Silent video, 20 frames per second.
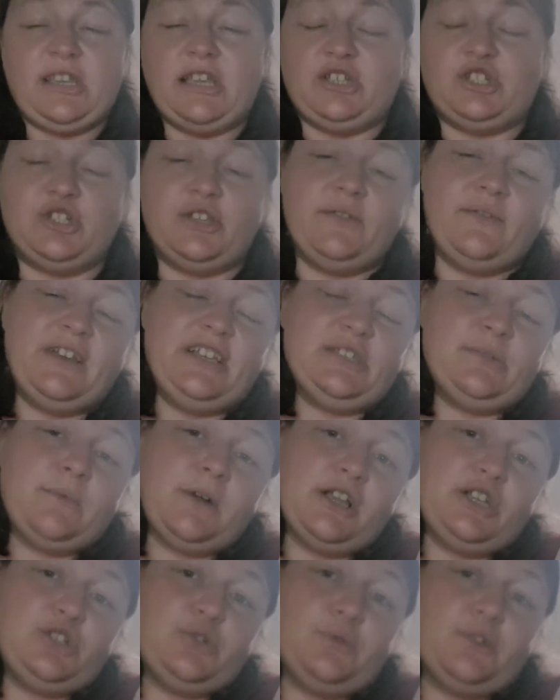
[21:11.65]
and the reason
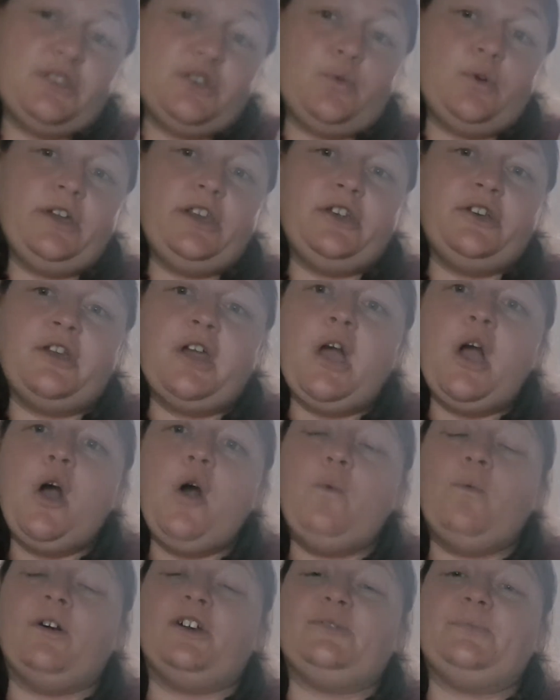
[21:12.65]
why she was acquitted
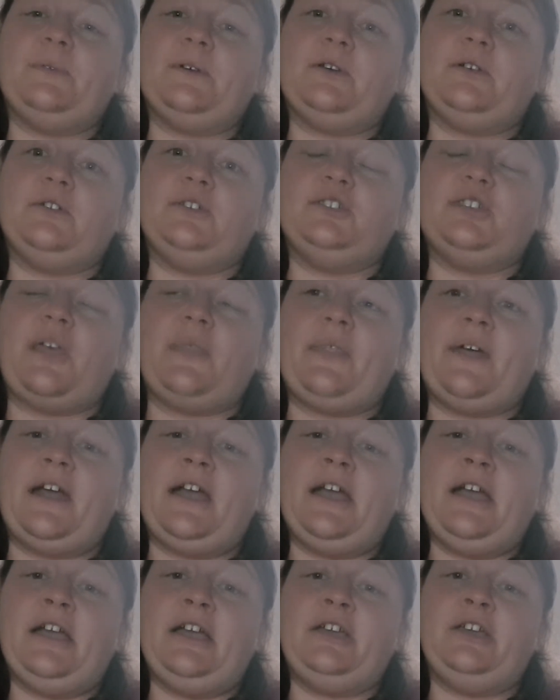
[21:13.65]
was because
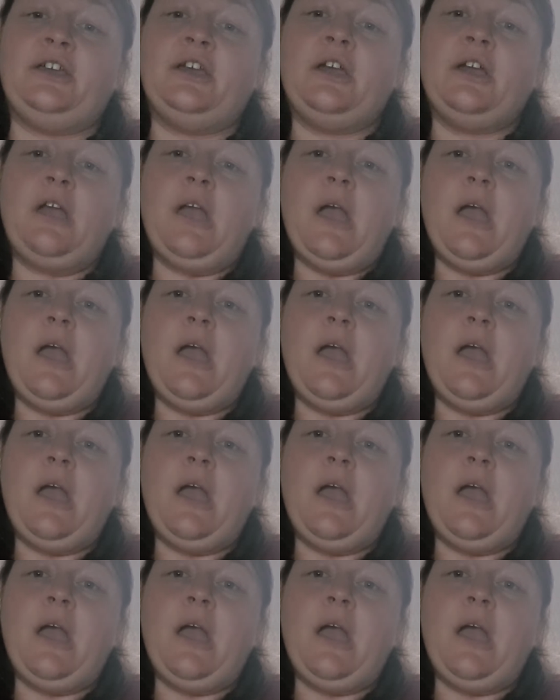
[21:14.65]
they